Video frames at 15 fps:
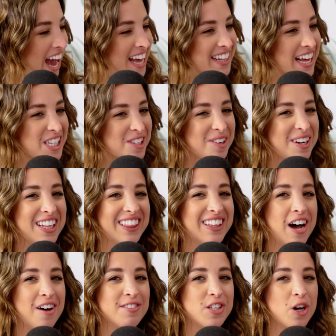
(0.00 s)
And that's what I
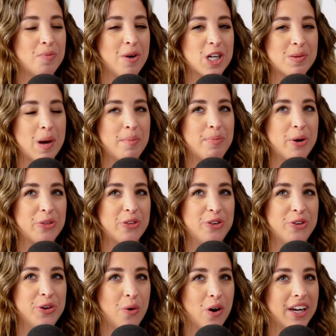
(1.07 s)
love so much about both
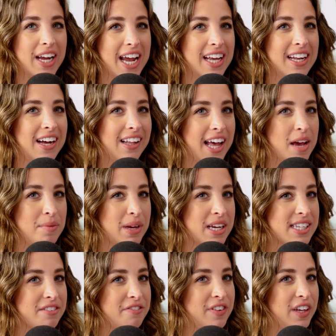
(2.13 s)
New York and LA,
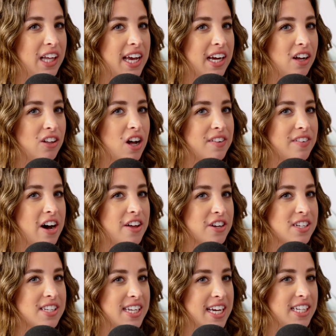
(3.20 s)
because I feel like a lot of
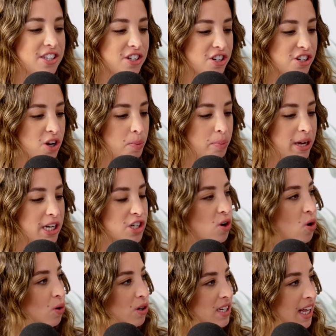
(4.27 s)
other states are so
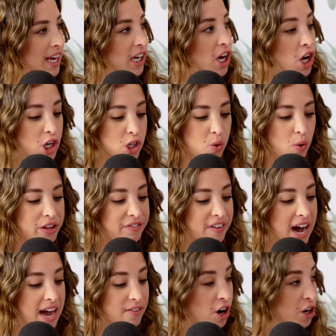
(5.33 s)
pigeonholed to like
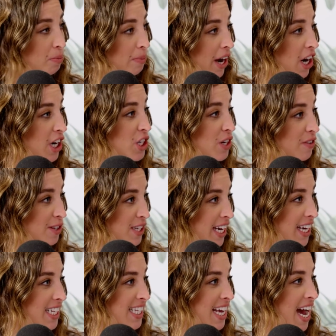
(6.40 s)
25, are you married? Do you have those
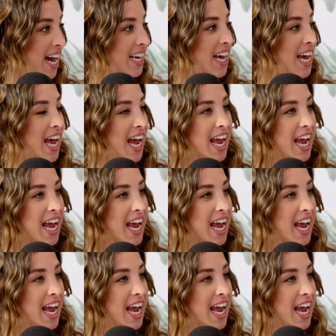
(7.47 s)
kids yet?